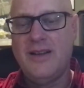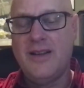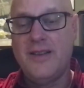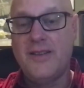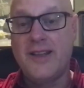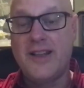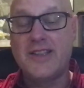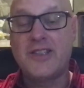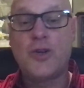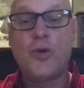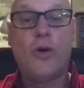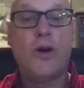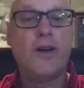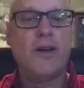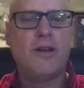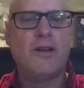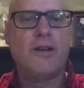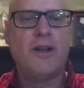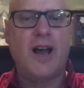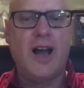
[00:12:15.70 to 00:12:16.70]
that's quite
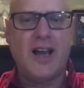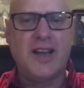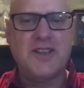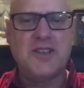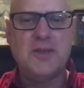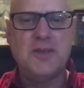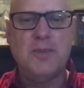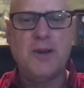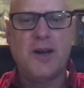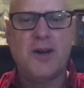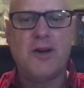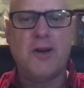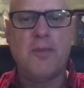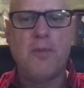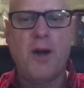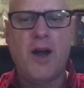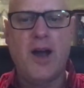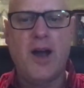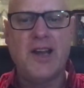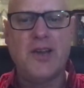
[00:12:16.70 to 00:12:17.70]
a lot to bear in
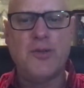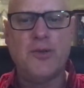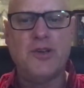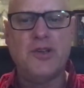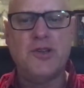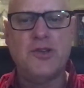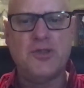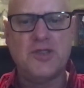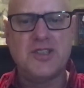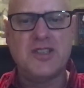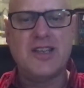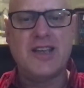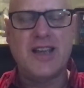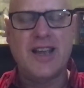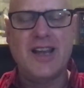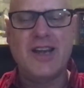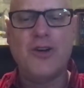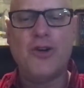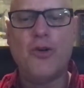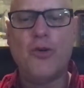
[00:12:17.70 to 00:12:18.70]
mind when you're
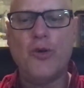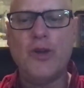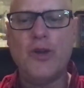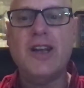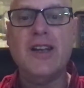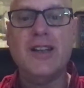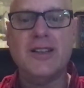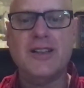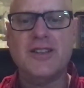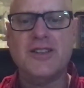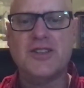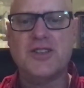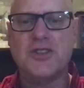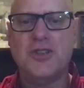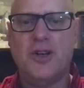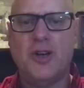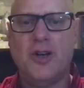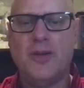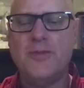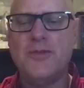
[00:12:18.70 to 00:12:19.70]
saying or reading the
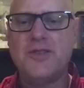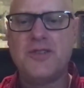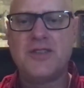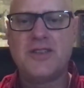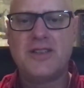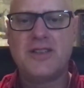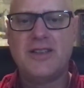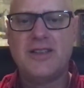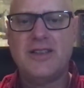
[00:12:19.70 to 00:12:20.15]
Psalms,